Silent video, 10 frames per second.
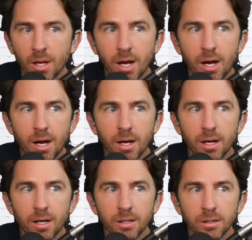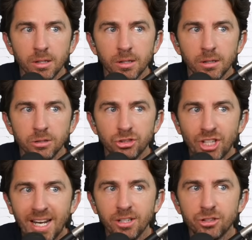Uh,
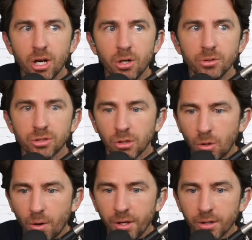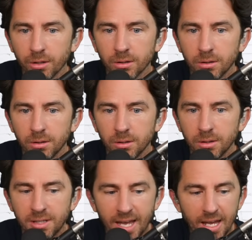Jane Doe's lawyer
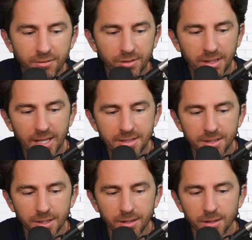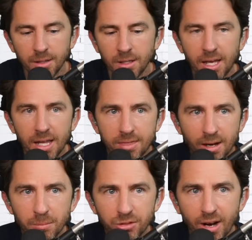gave Clayton a
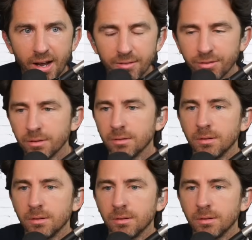thumb drive